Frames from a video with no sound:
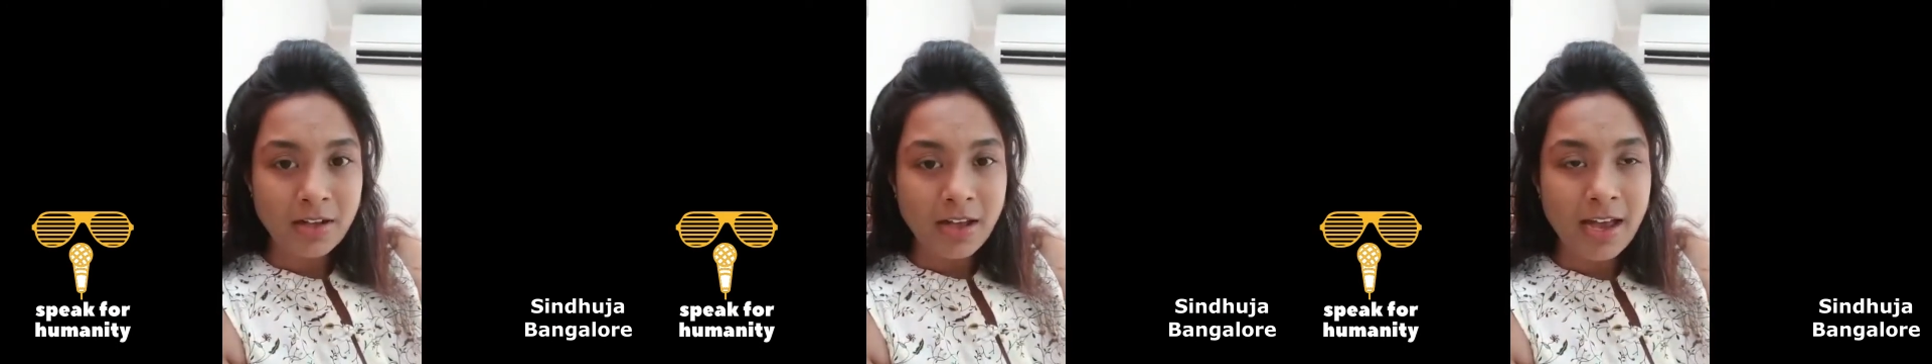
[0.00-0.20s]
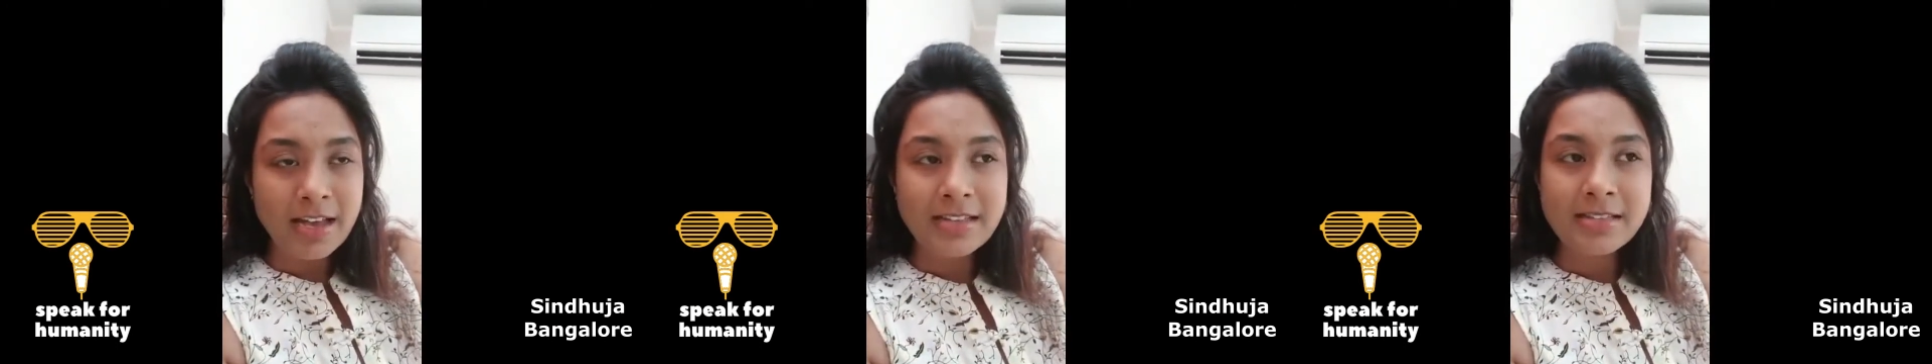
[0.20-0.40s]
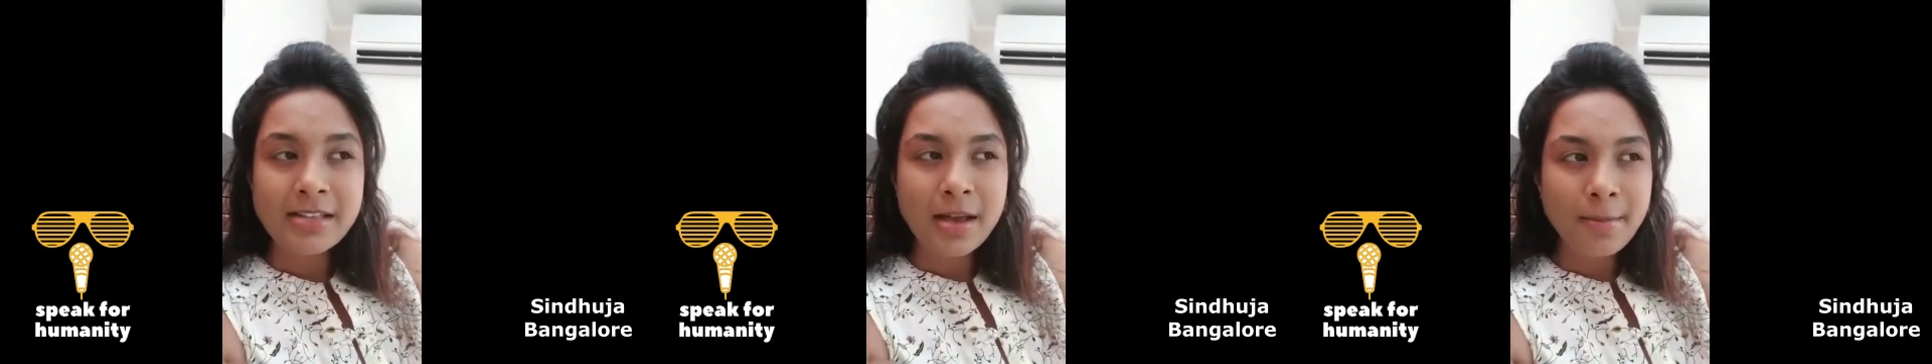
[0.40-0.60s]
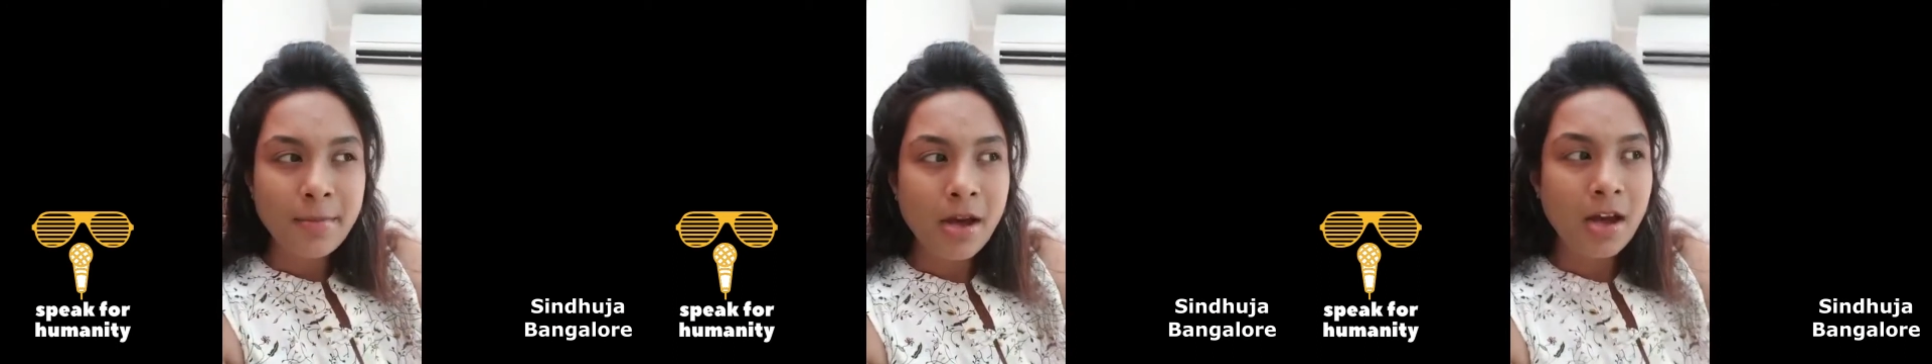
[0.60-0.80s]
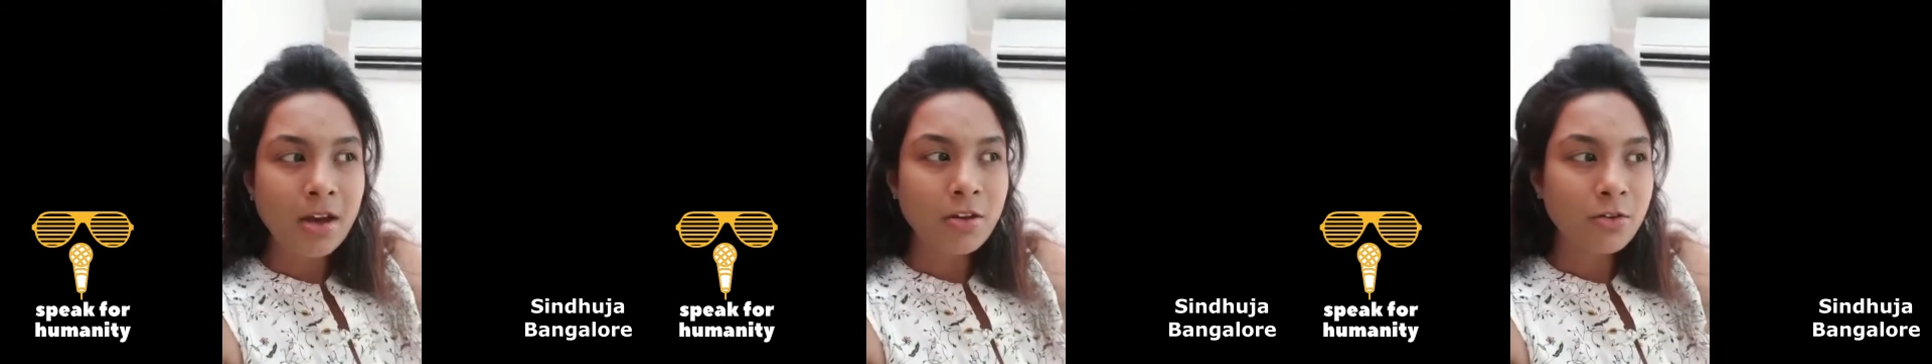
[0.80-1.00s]
has
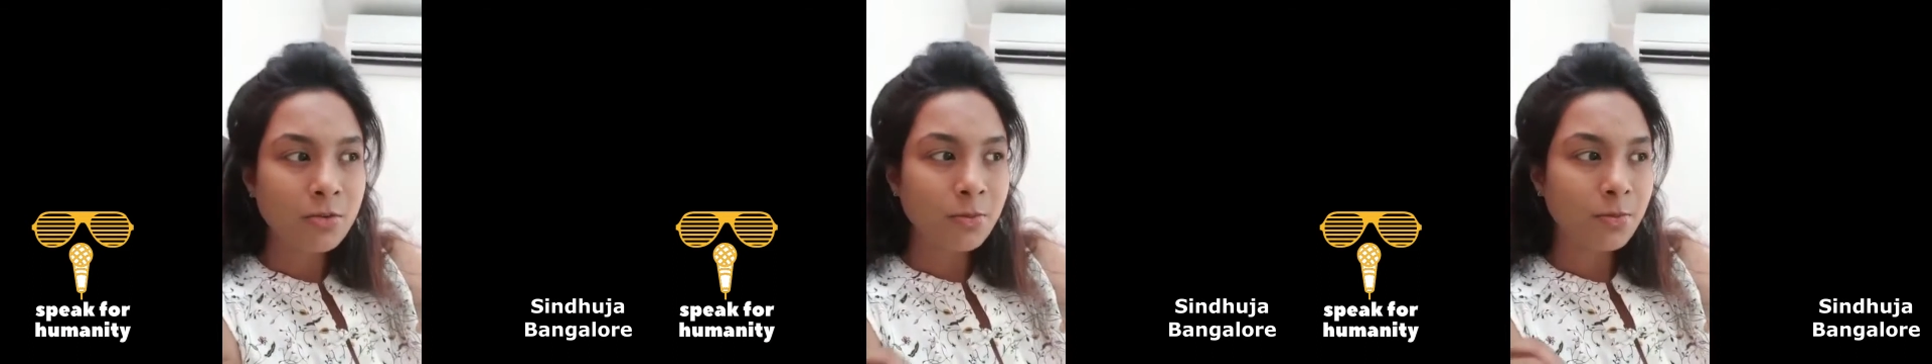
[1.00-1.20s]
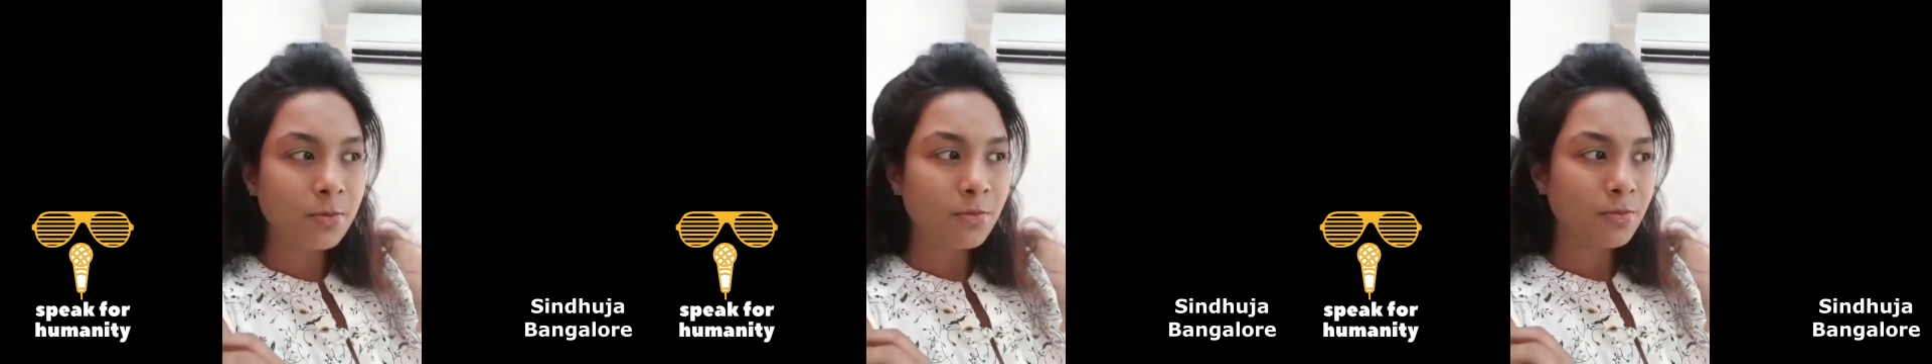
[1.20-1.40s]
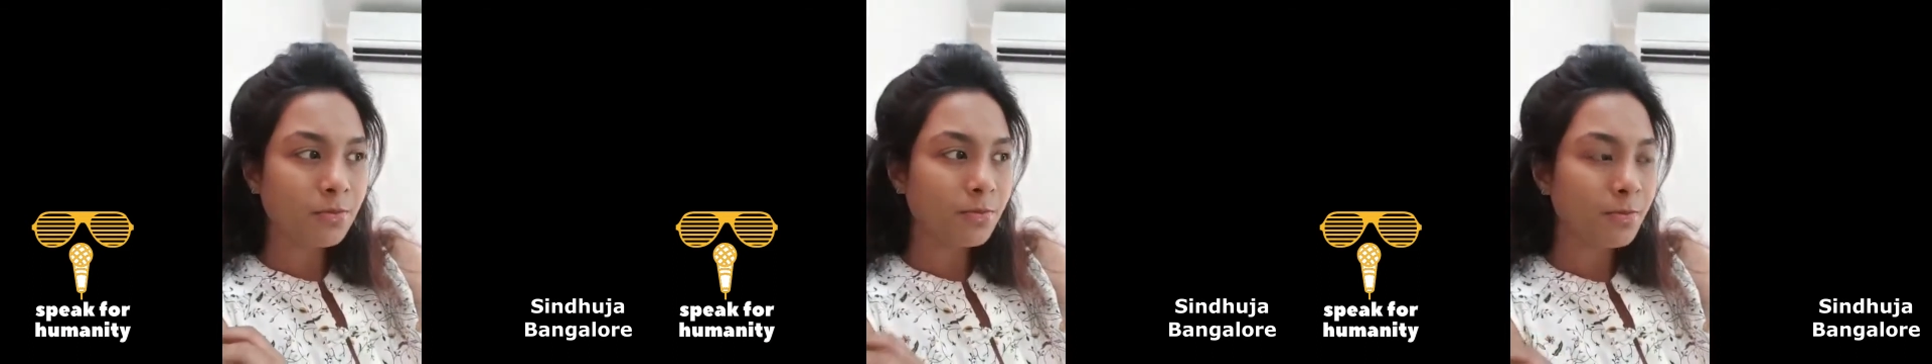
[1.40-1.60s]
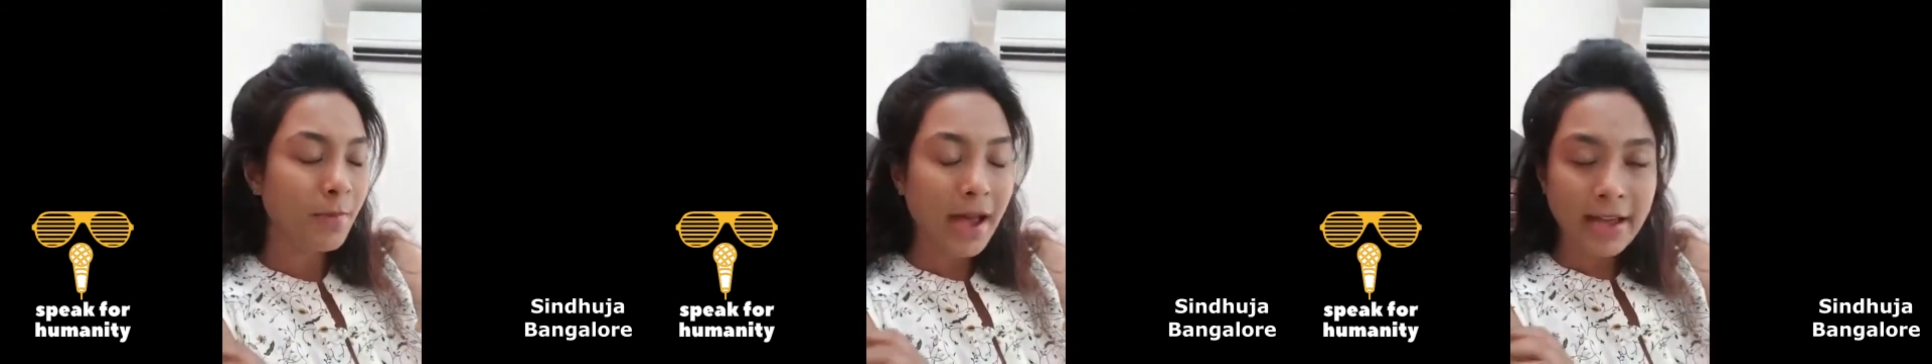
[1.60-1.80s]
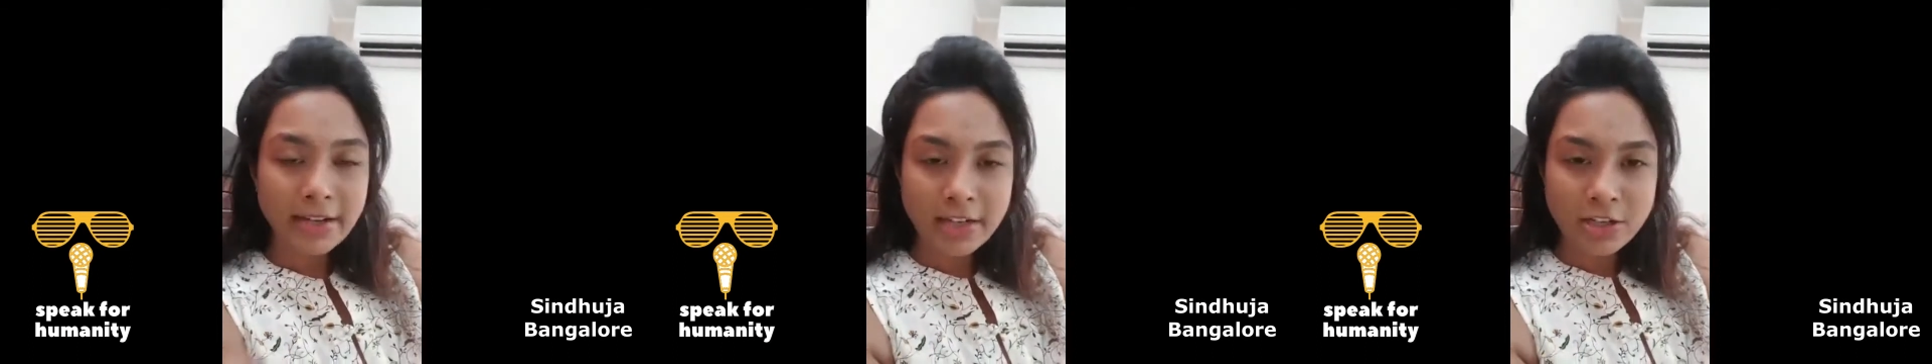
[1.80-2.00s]
somehow
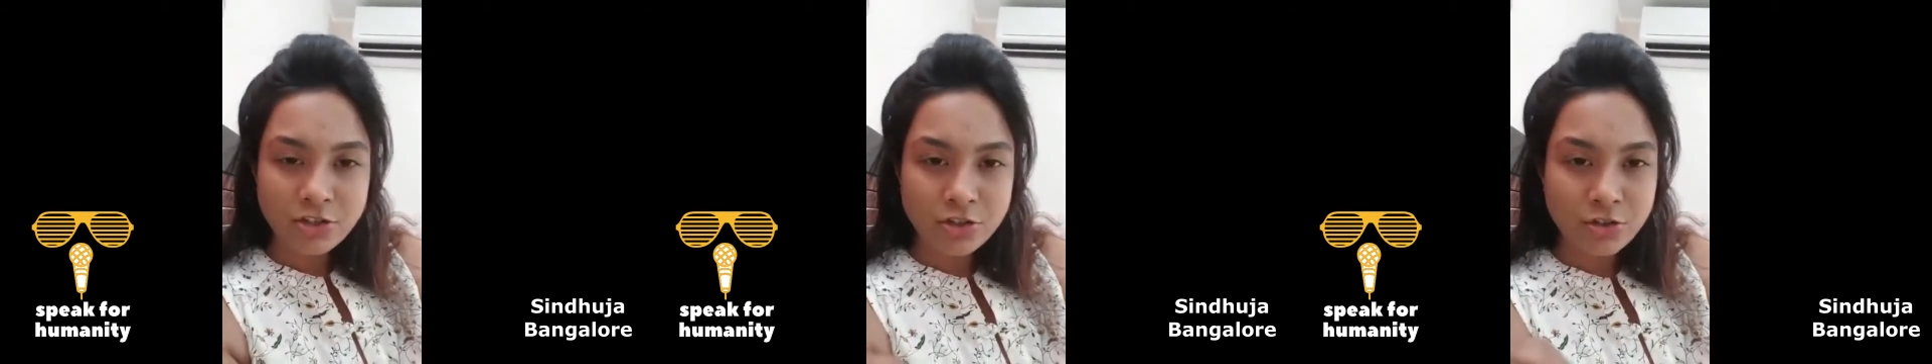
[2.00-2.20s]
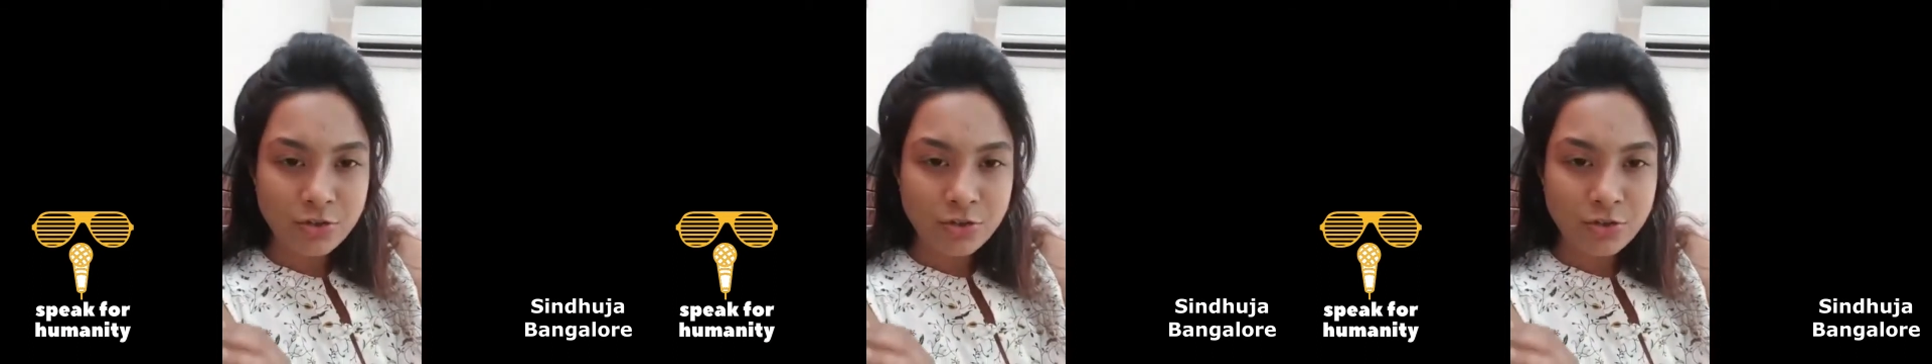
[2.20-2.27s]
managed